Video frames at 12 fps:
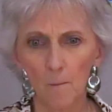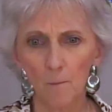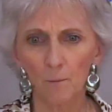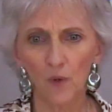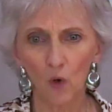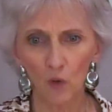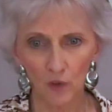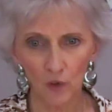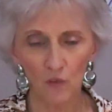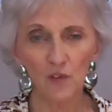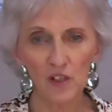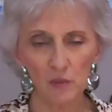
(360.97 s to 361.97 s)
They're only
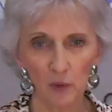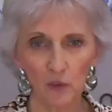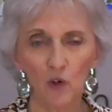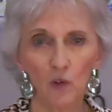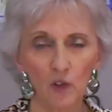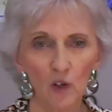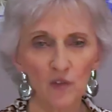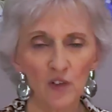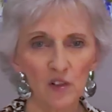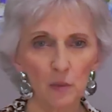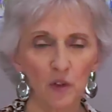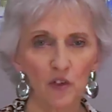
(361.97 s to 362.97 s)
on Facebook. They're only on
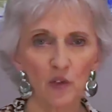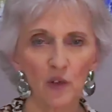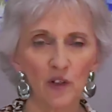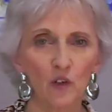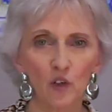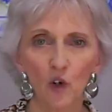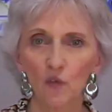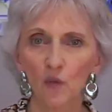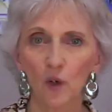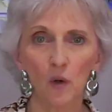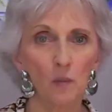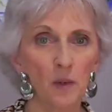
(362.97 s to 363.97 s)
Facebook. So I don't know if
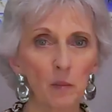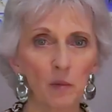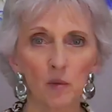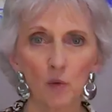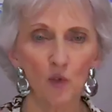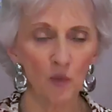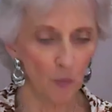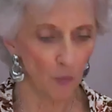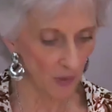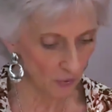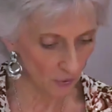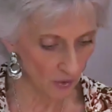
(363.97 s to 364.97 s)
we'll be able to move them
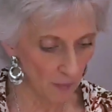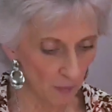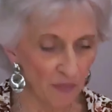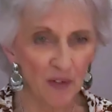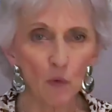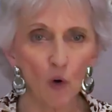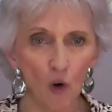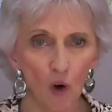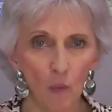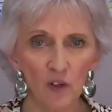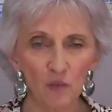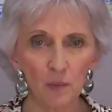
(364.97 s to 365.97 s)
around or not, but they will
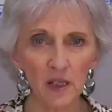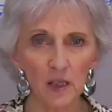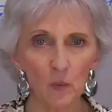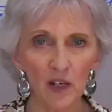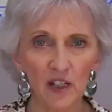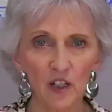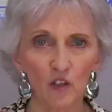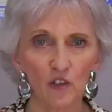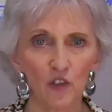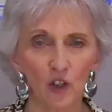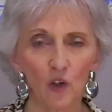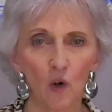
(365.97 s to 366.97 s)
always be right here,
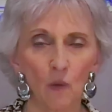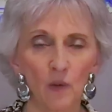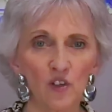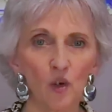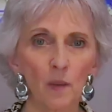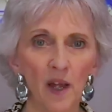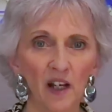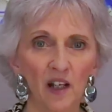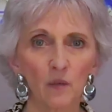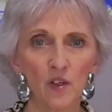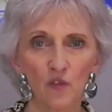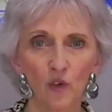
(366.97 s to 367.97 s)
so you can always go back
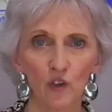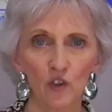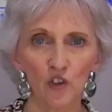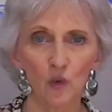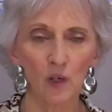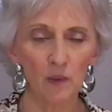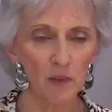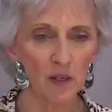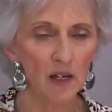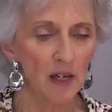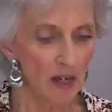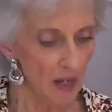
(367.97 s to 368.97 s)
and refer to them.
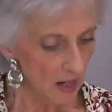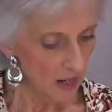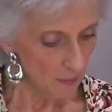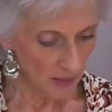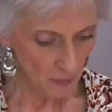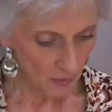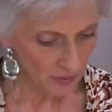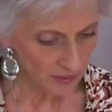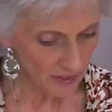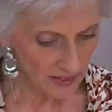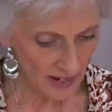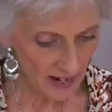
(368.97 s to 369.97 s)
But I really
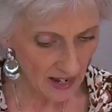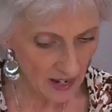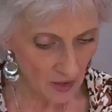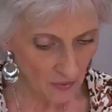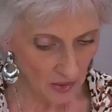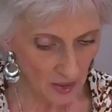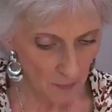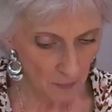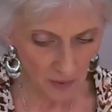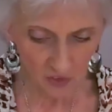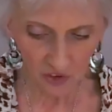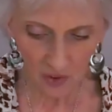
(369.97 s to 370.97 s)
didn't have
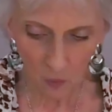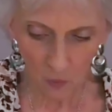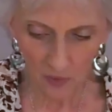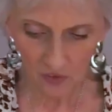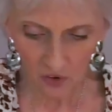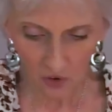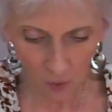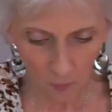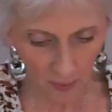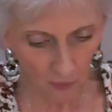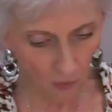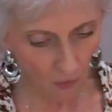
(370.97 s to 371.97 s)
much that I wanted to go
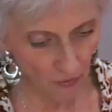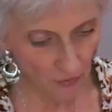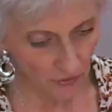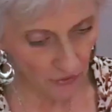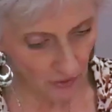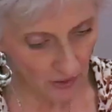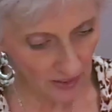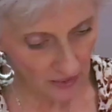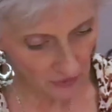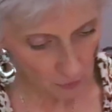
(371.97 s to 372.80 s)
about on this class.